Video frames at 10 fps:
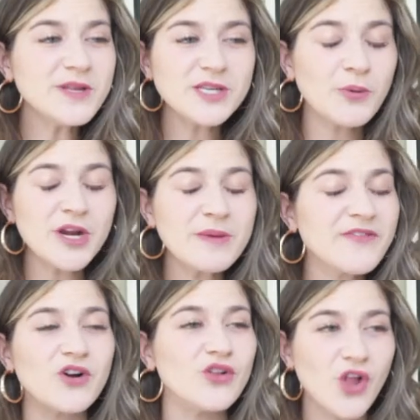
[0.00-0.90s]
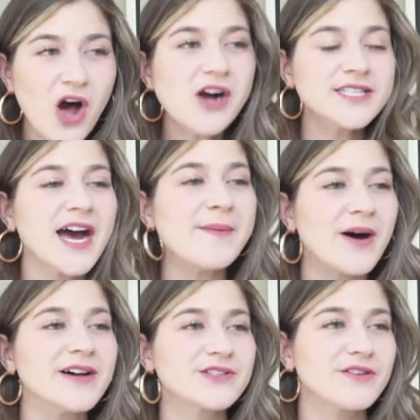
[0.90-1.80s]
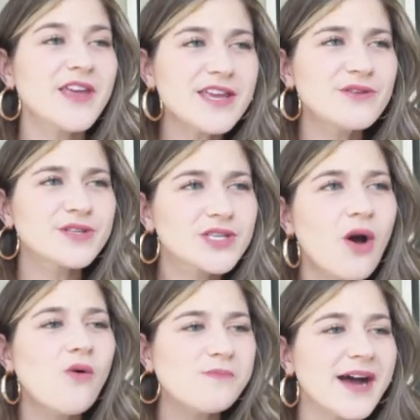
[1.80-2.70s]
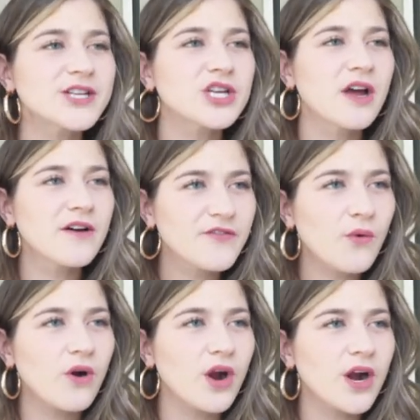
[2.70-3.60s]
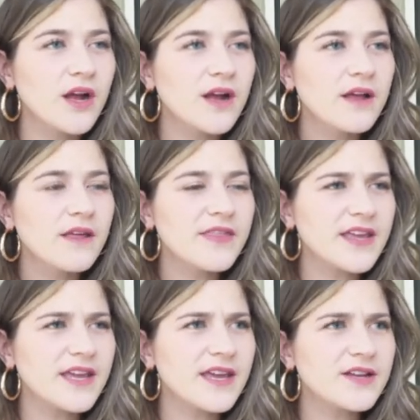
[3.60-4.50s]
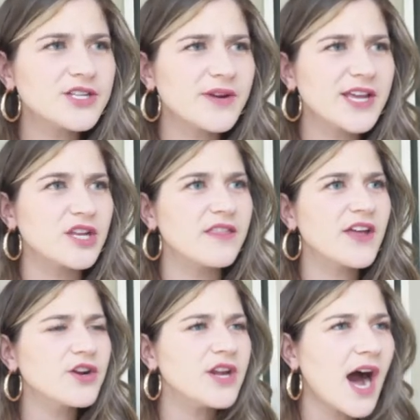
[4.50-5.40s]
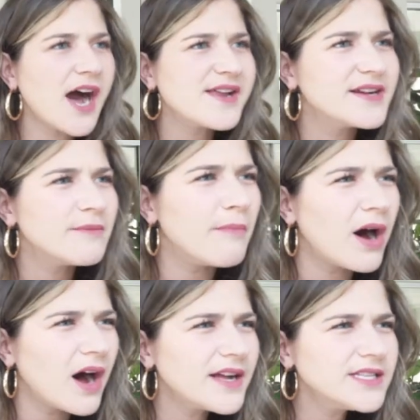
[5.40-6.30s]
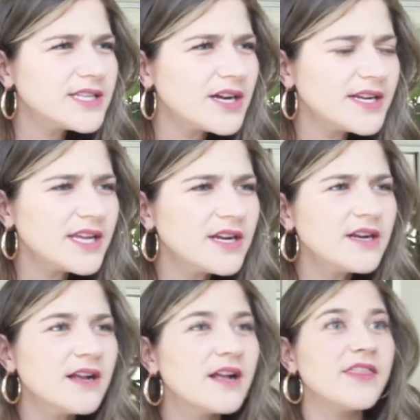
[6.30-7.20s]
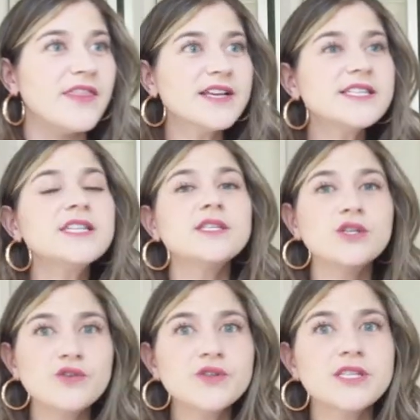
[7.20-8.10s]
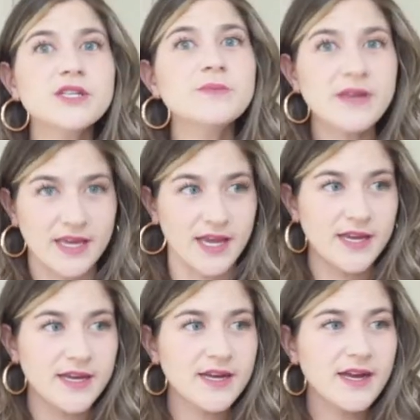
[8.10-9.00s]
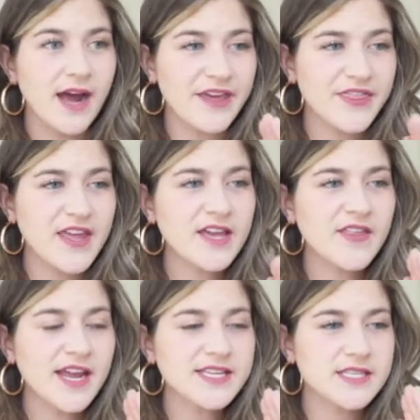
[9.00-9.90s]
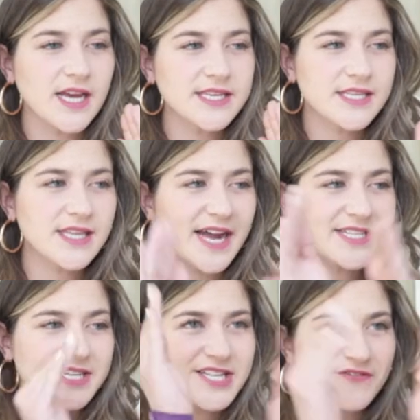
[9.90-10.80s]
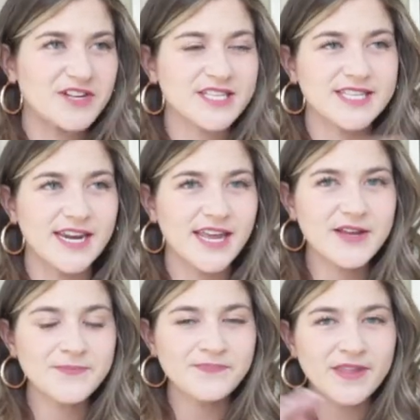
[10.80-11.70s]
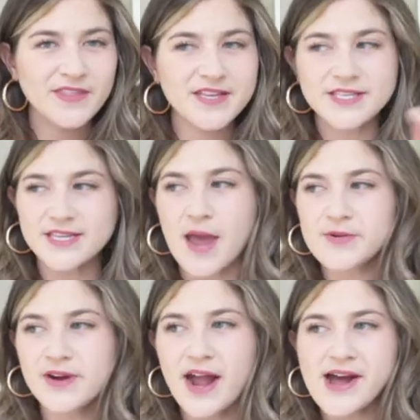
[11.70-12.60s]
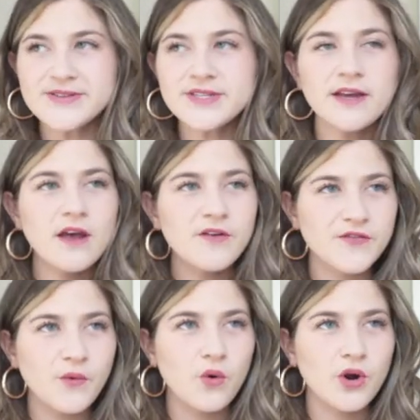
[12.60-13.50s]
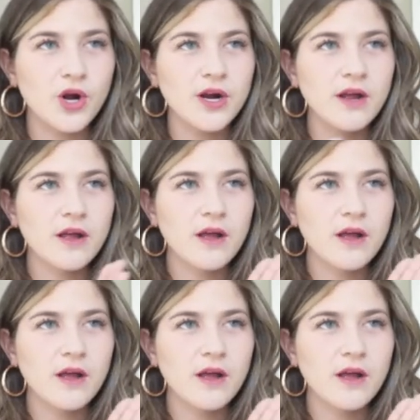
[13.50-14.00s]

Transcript: been supporting me for a long time, Oscar. Thank you so much for the donation. They're not mods on here. This is news to me. I think that I selected a different setting this time around for